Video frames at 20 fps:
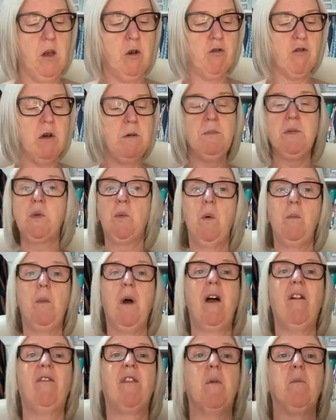cream
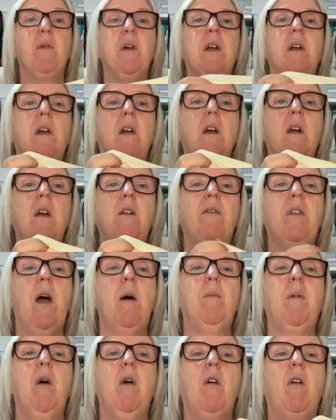swimwear fabric that
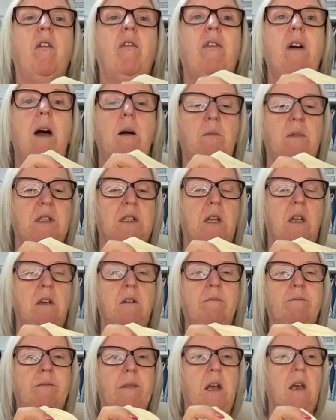I bought off
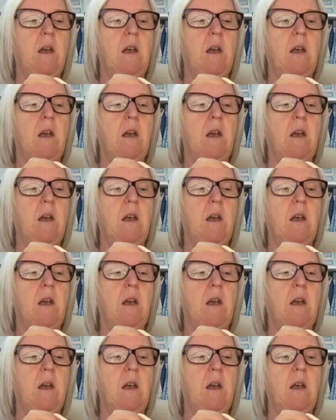Amazon